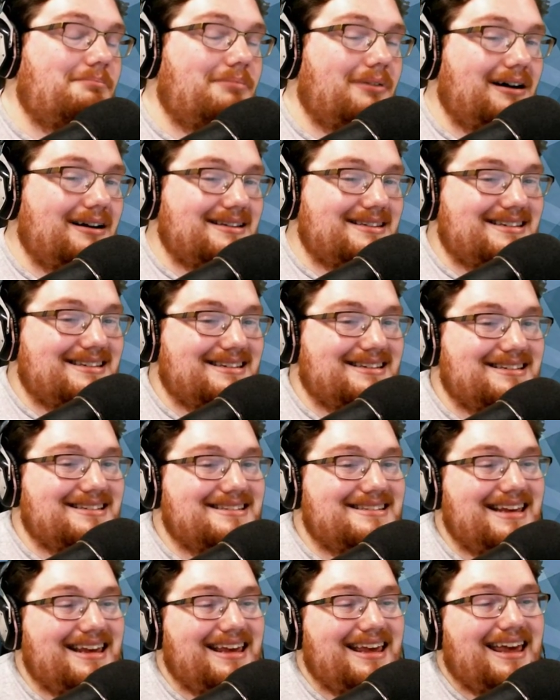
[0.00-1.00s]
But
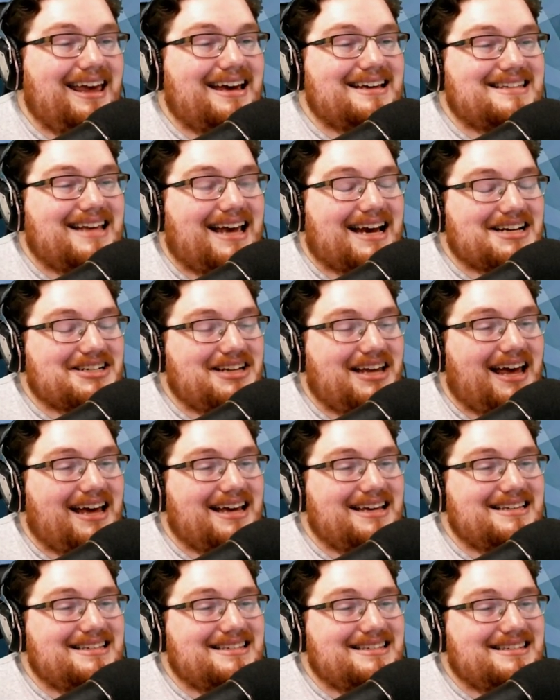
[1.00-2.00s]
C E S actually
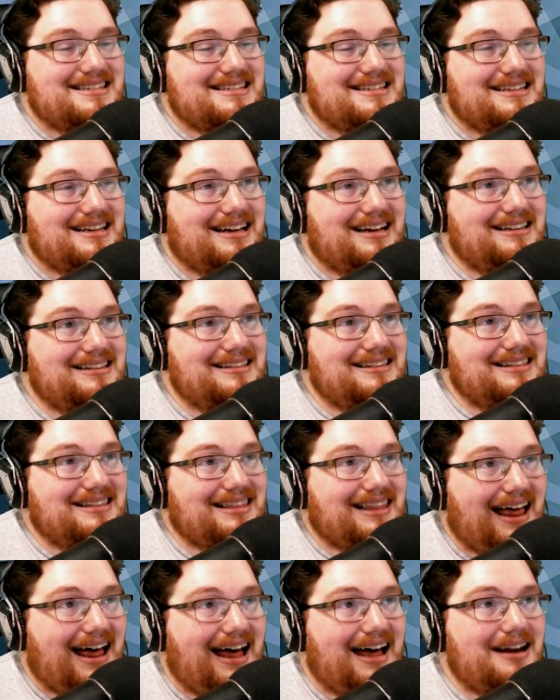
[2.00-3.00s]
has a
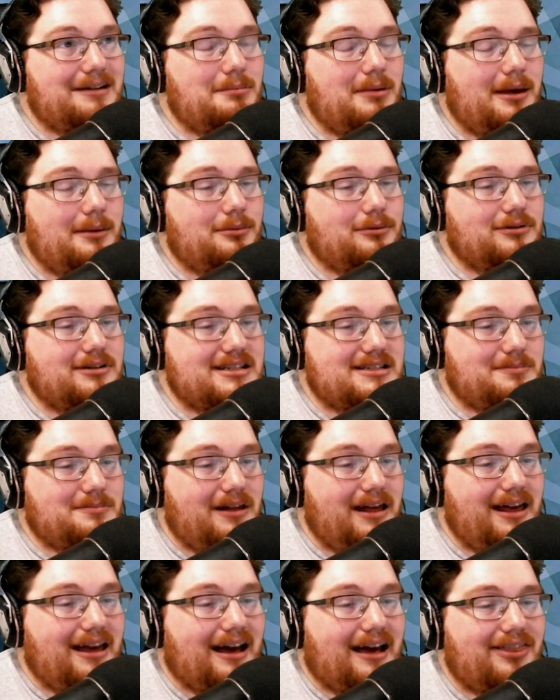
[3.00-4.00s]
lot of people
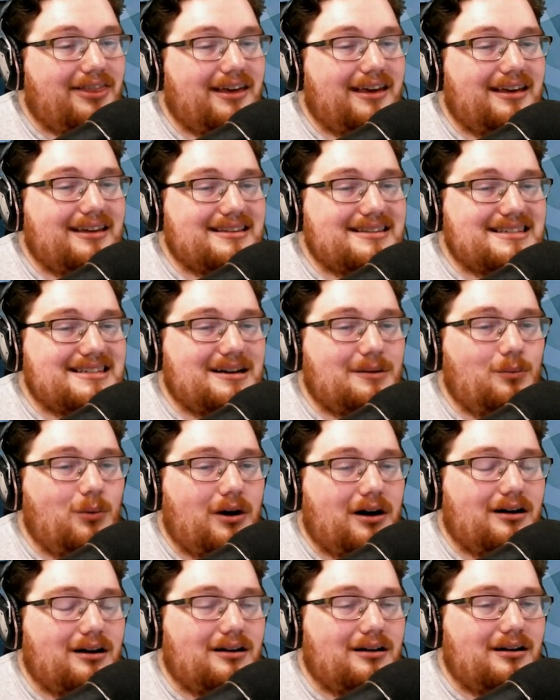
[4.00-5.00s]
displaying. I think it's
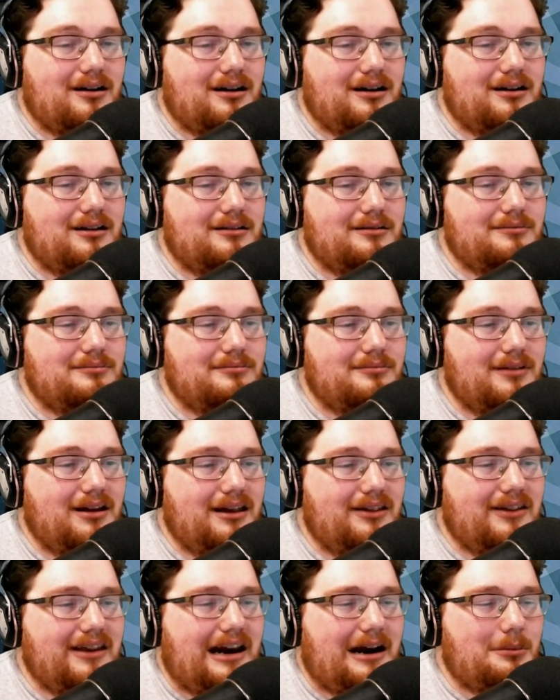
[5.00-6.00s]
somewhere uh,
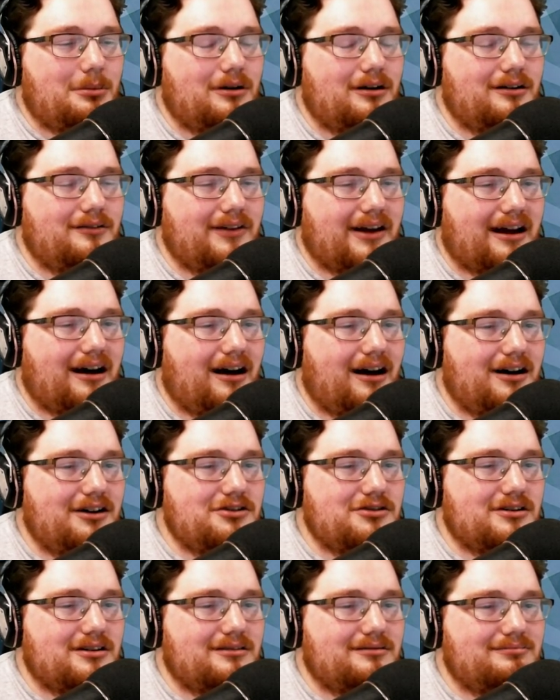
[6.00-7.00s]
in the neighborhood of like one
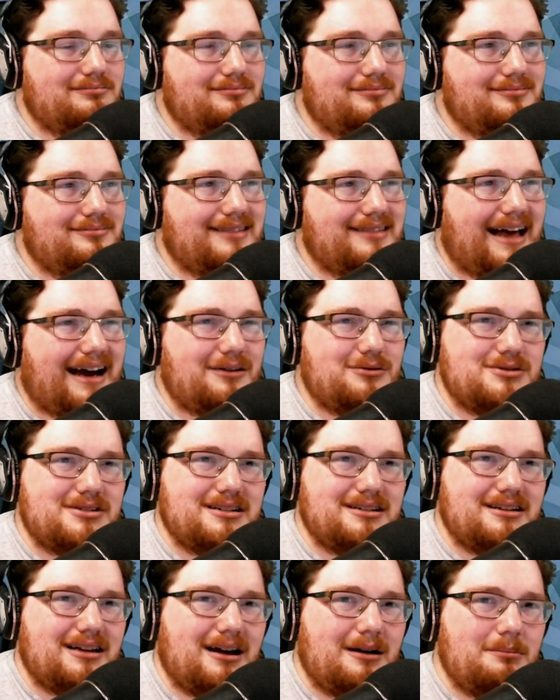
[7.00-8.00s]
hundred
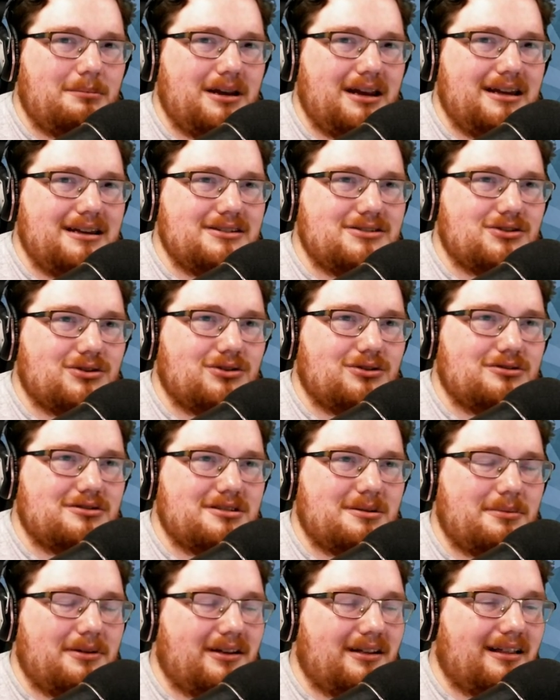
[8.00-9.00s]
thousand companies or
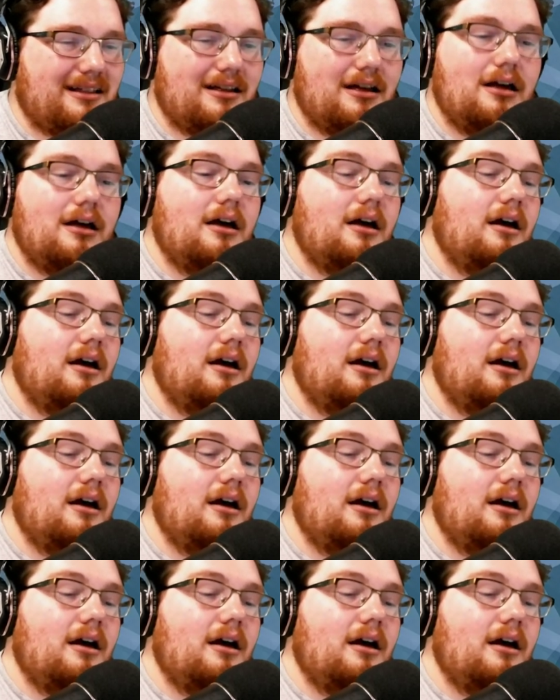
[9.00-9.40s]
something like that.